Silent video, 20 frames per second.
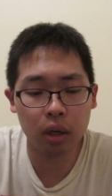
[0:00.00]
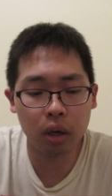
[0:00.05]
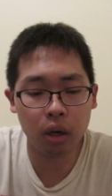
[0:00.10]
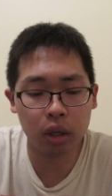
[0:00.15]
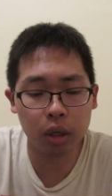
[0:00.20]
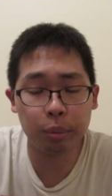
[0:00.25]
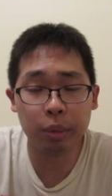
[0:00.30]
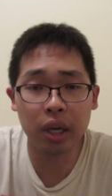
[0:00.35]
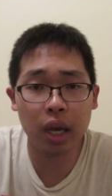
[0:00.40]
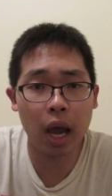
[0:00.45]

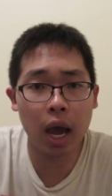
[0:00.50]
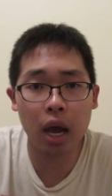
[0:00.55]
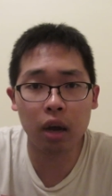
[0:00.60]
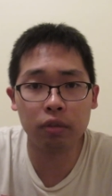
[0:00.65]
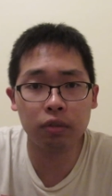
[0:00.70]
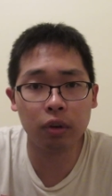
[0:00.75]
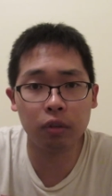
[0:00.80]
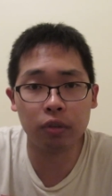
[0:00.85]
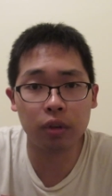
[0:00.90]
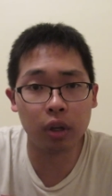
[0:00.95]
On the
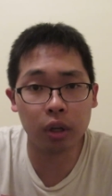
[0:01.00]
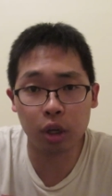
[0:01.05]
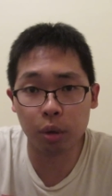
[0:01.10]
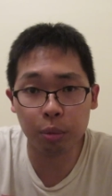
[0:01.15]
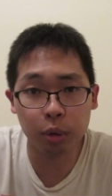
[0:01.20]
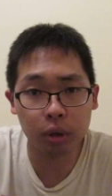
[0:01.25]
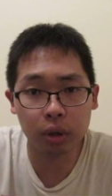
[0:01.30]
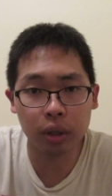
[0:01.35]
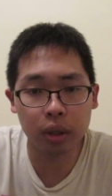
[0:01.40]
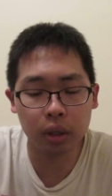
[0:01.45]
behalf of the
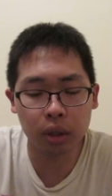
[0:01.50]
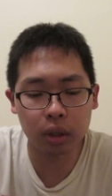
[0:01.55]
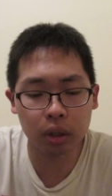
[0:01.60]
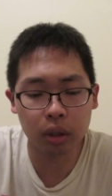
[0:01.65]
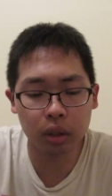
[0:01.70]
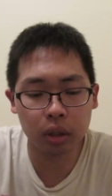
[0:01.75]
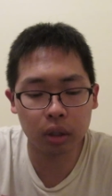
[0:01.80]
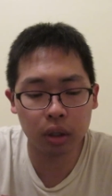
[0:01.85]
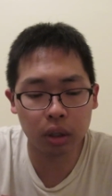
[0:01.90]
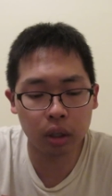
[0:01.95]
community,
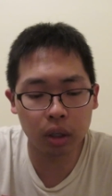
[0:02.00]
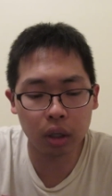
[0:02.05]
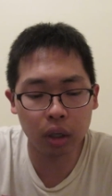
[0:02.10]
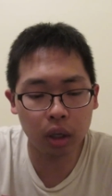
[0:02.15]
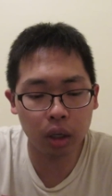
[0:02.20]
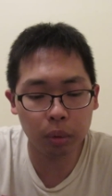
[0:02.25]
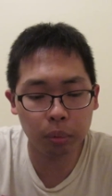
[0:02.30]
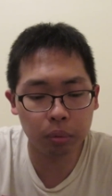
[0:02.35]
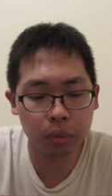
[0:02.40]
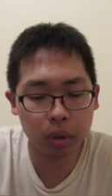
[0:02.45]

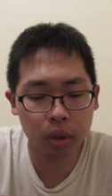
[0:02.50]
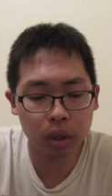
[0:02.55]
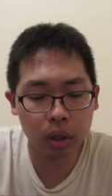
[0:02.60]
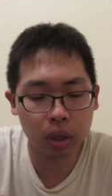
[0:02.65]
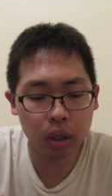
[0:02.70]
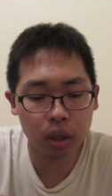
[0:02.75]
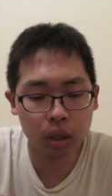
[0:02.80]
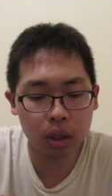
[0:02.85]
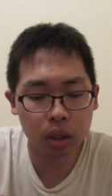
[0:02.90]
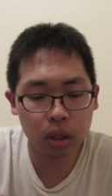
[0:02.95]
um,
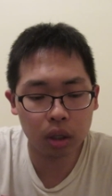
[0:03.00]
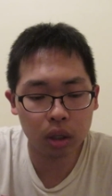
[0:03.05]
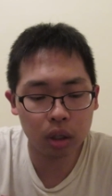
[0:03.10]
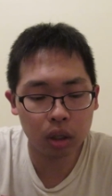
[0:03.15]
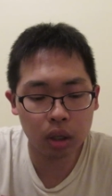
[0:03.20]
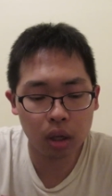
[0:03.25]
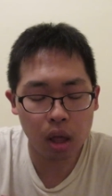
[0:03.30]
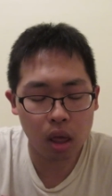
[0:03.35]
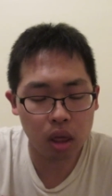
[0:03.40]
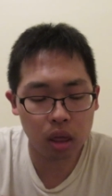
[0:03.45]

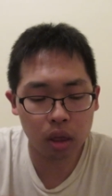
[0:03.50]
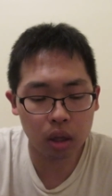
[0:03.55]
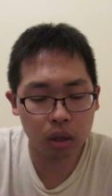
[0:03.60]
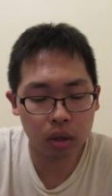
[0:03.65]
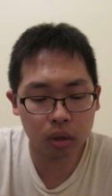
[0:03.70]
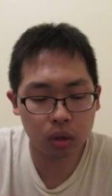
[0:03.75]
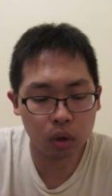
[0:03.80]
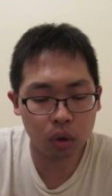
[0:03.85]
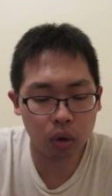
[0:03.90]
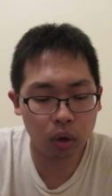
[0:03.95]

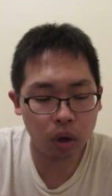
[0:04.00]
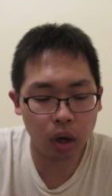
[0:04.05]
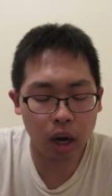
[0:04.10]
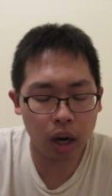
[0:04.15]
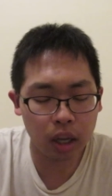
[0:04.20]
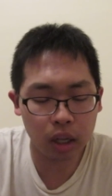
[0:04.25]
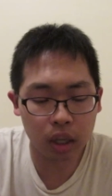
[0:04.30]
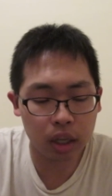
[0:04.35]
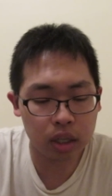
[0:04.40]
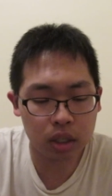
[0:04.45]
or
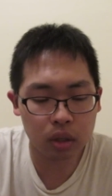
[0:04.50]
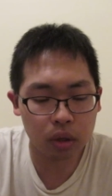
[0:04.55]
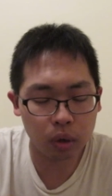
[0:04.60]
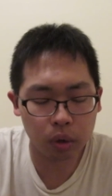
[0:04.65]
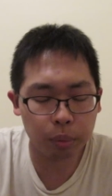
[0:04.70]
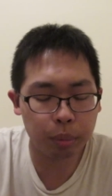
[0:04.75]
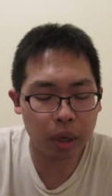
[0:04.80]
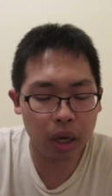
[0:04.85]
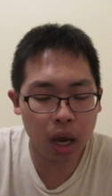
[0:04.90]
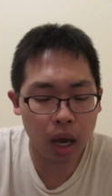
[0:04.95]
at least
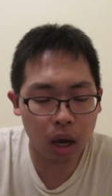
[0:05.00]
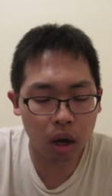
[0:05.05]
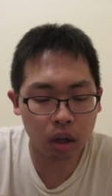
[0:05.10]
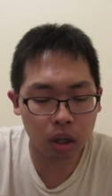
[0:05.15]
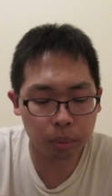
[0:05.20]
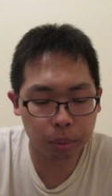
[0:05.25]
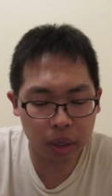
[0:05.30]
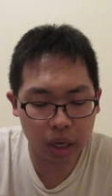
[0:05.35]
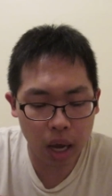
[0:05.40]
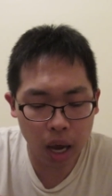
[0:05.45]
on, beha-
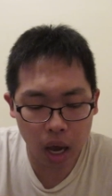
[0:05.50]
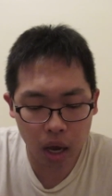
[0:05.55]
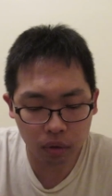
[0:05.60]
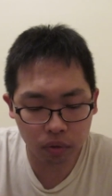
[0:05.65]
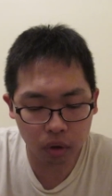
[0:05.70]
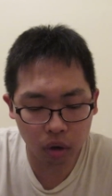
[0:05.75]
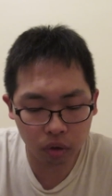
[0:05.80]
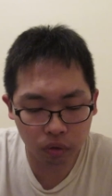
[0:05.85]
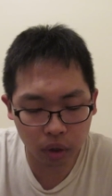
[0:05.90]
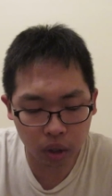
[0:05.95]
on the
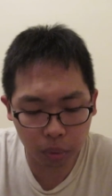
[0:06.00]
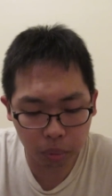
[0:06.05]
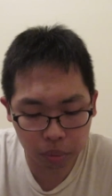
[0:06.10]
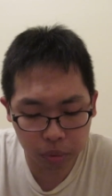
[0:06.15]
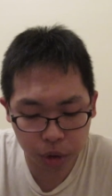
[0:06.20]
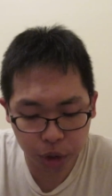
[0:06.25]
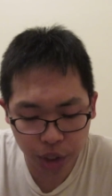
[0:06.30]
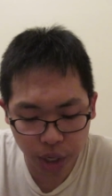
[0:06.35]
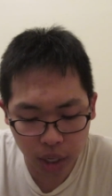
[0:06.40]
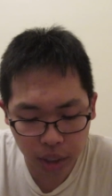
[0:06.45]
behalf of um,
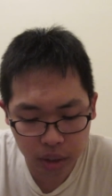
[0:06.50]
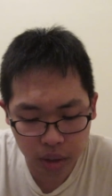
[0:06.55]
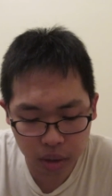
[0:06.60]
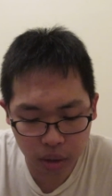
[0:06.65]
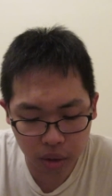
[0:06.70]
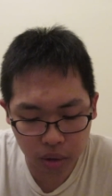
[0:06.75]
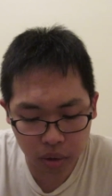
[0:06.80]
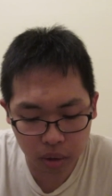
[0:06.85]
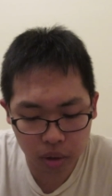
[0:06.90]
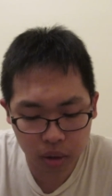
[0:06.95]

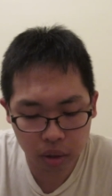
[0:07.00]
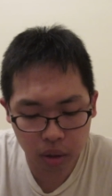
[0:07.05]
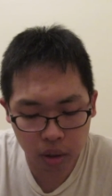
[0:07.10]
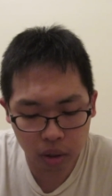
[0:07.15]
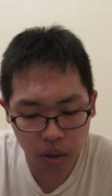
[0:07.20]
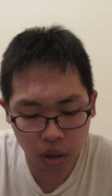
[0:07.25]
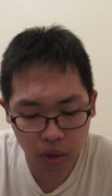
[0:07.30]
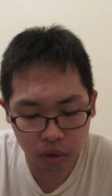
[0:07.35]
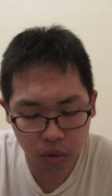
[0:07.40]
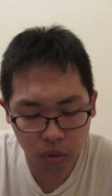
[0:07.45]
Jackson's,
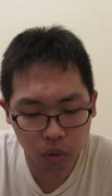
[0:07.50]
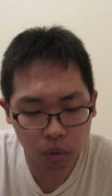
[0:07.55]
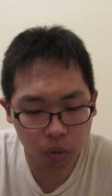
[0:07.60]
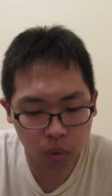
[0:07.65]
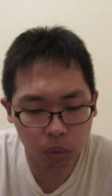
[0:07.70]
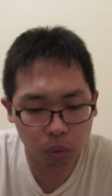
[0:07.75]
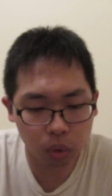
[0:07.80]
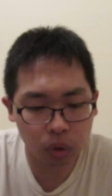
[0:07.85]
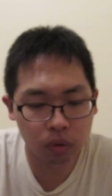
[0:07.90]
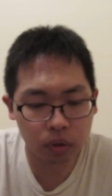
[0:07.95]

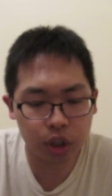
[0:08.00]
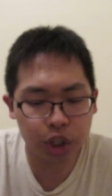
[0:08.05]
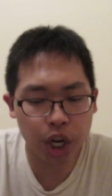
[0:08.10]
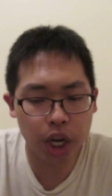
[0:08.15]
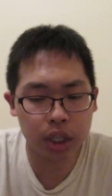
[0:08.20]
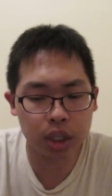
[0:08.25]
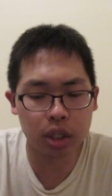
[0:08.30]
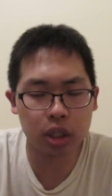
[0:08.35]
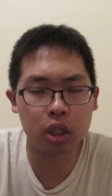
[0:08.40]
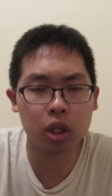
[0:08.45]
one of
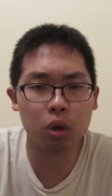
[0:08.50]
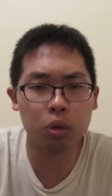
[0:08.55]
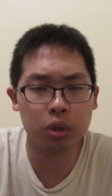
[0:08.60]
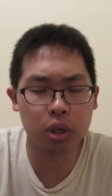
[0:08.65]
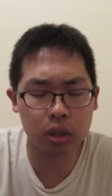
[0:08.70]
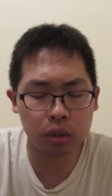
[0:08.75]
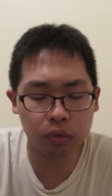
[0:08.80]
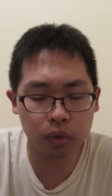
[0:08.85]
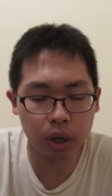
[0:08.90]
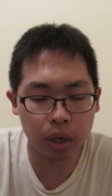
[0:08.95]
Jackson's
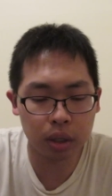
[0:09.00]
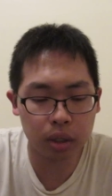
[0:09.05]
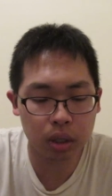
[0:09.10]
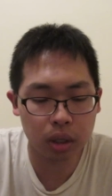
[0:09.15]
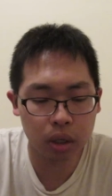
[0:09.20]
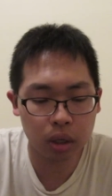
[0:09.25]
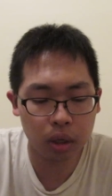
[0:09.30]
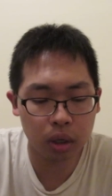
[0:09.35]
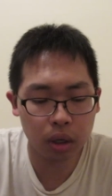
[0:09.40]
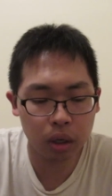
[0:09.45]
closest friends,
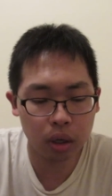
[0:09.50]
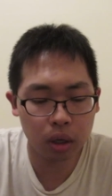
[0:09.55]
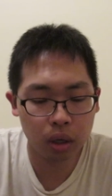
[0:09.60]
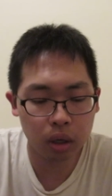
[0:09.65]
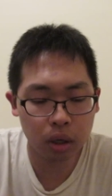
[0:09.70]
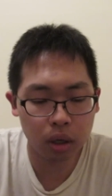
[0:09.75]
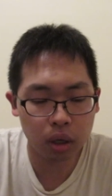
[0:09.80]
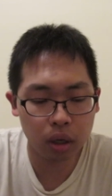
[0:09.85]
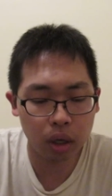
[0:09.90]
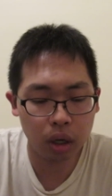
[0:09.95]

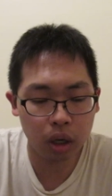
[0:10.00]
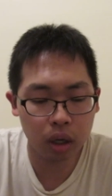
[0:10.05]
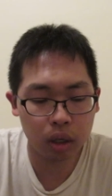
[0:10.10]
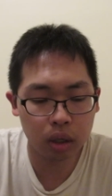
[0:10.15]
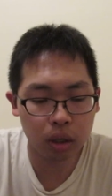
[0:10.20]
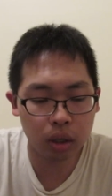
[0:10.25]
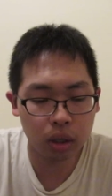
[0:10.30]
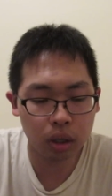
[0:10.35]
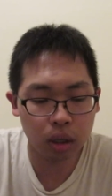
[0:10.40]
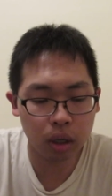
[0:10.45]

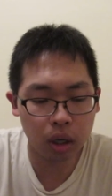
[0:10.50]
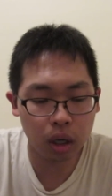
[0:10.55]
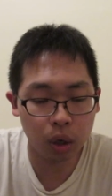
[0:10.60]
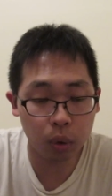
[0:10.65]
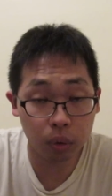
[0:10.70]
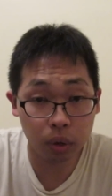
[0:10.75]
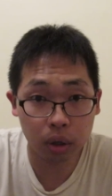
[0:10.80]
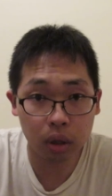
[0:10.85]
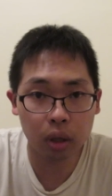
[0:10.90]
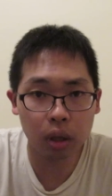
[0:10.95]

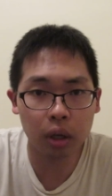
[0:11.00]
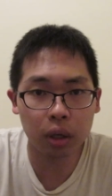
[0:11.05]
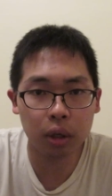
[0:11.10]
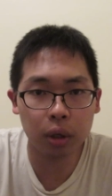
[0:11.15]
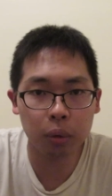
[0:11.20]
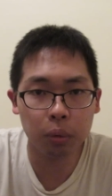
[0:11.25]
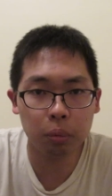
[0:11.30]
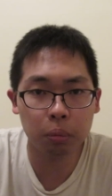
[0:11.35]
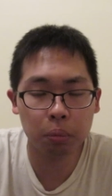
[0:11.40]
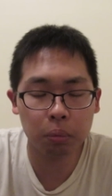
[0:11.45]
I want to thank
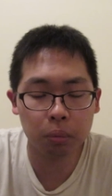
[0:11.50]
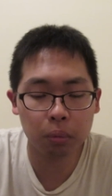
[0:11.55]
you.